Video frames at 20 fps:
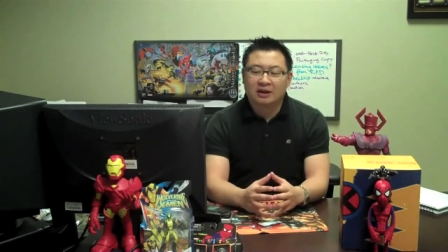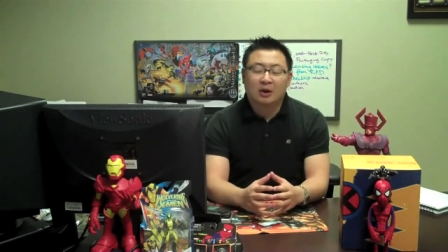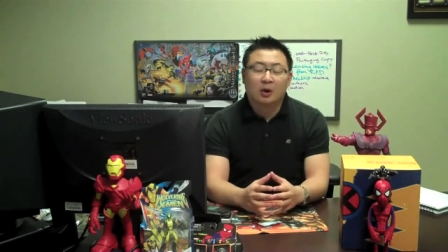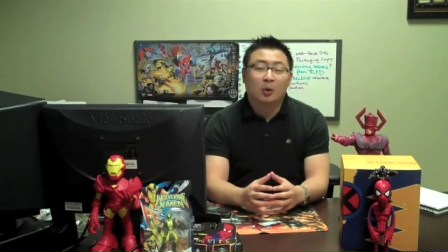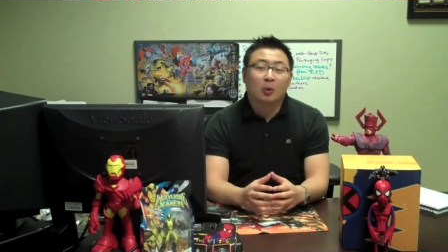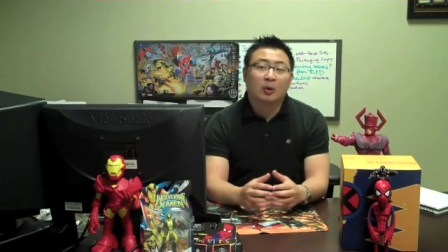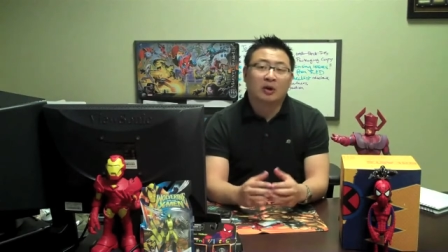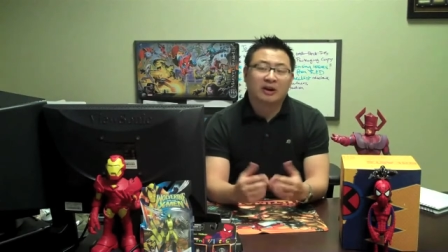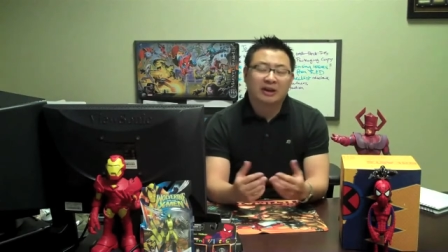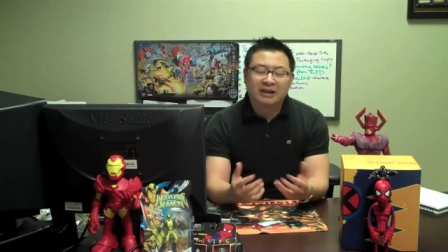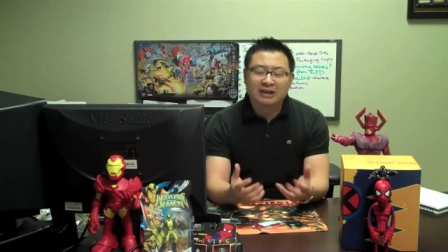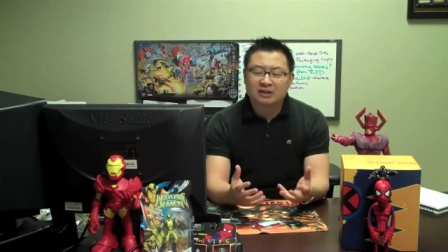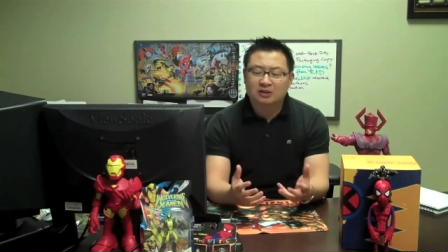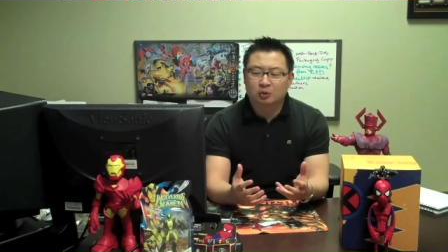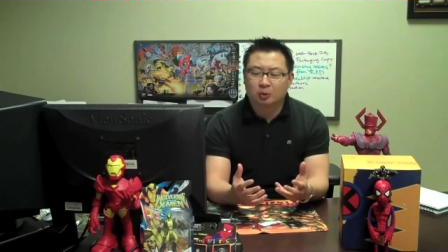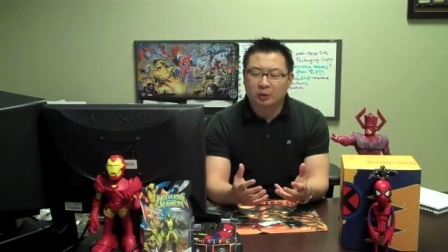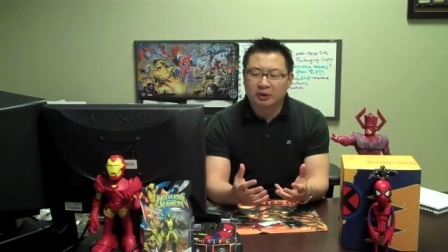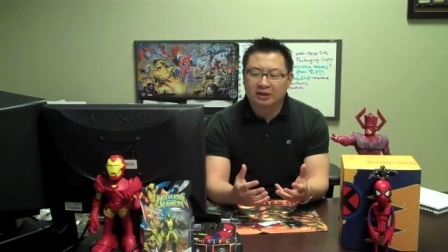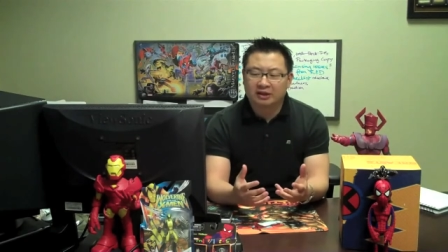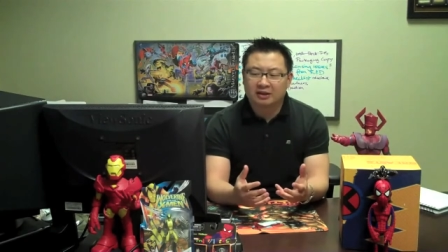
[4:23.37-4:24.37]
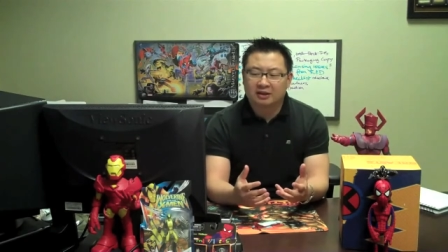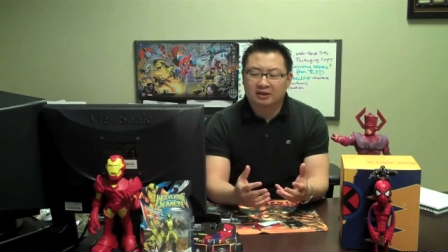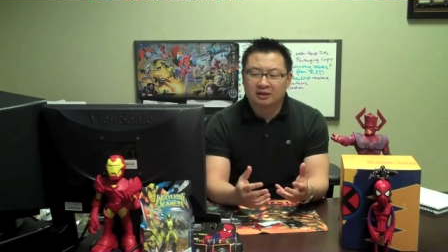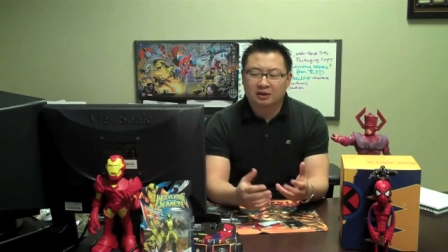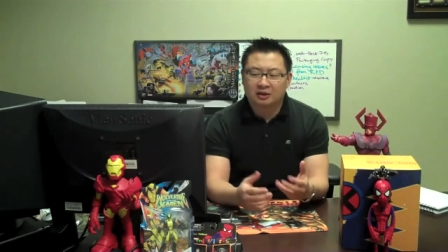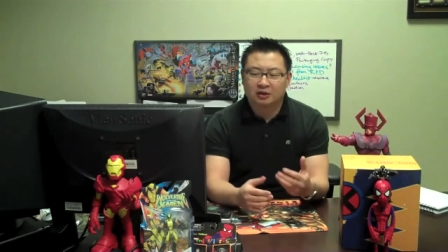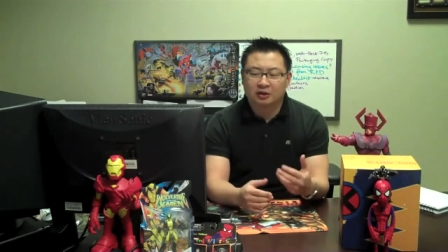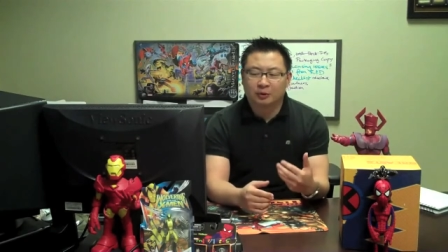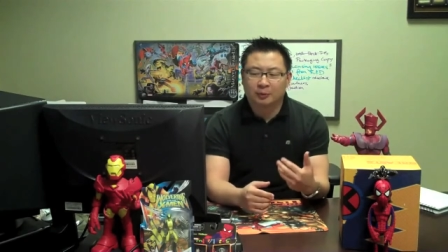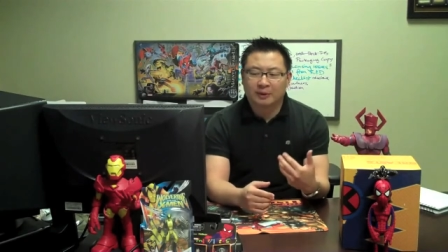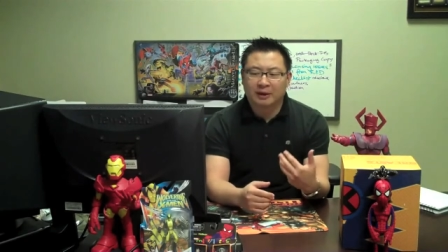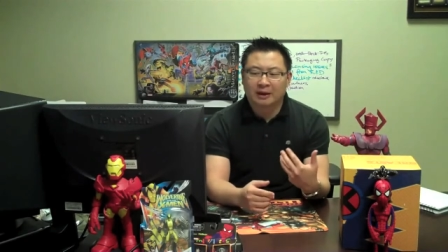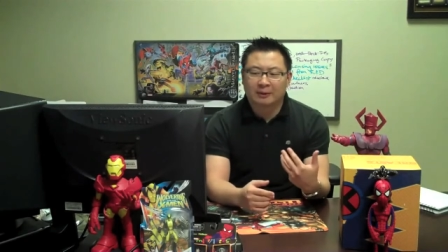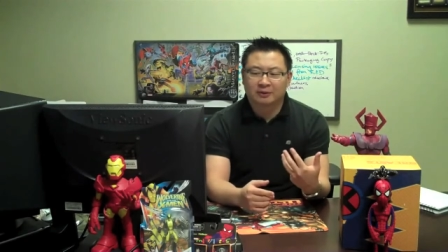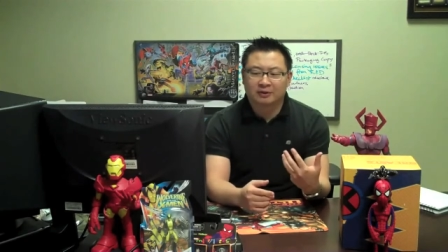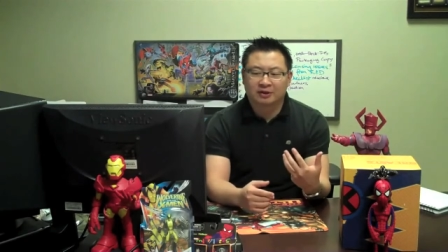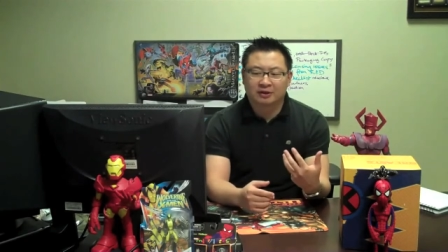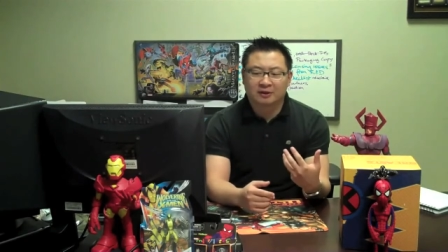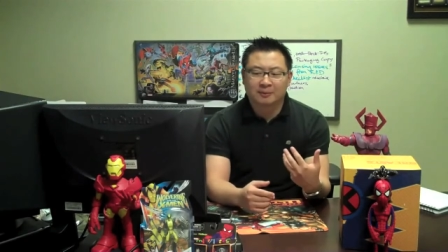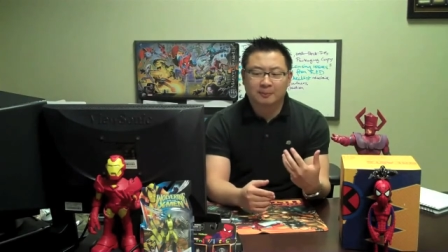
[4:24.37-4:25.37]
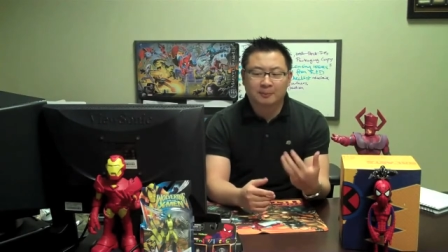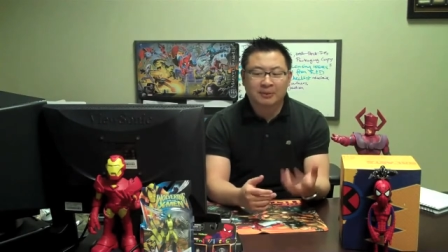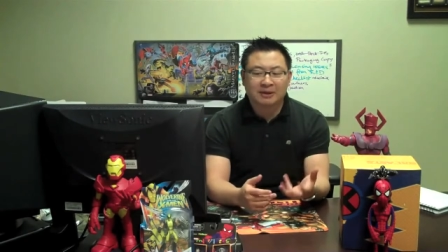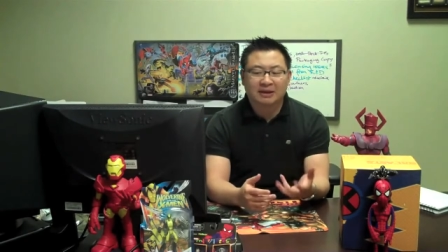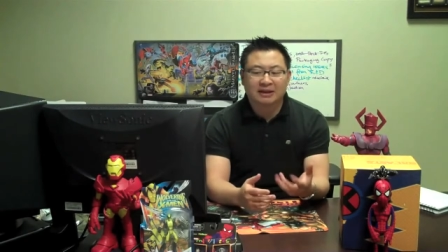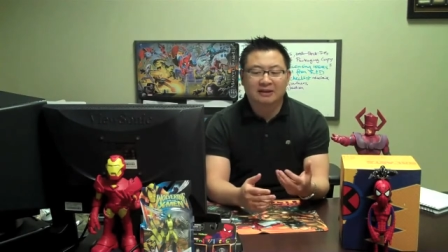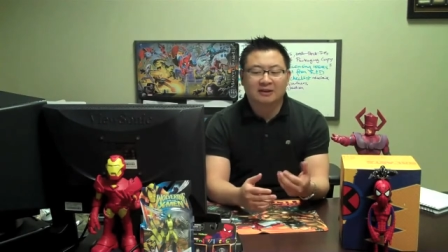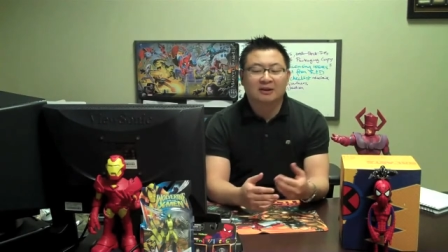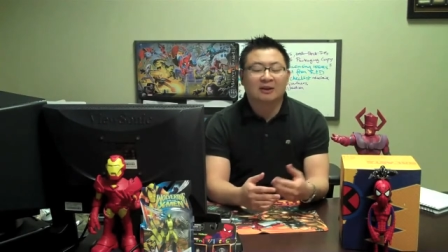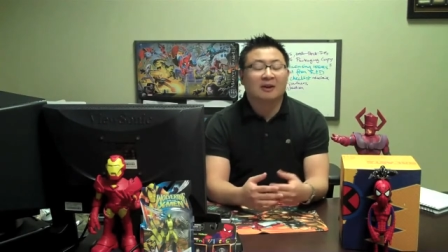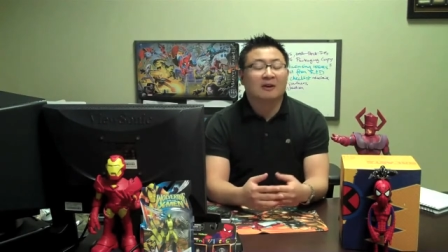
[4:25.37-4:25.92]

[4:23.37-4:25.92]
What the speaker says: where each week you'll be able to compete